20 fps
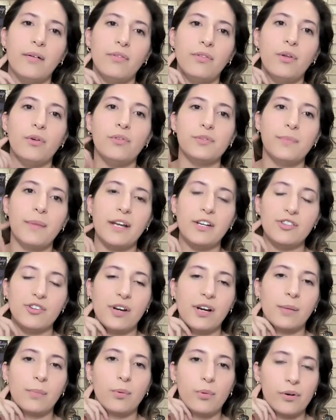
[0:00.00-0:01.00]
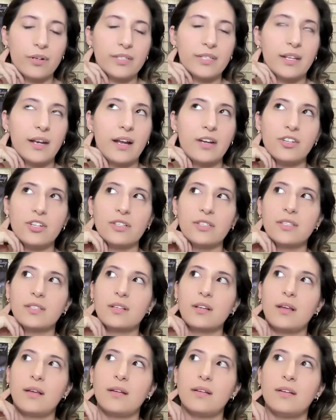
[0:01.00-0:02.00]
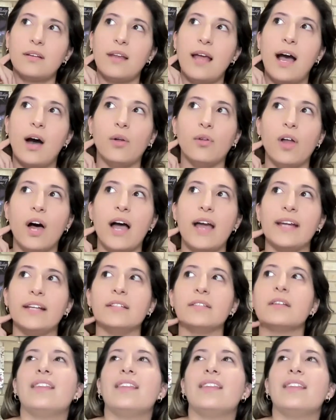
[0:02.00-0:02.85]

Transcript: those major airports that I just outlined.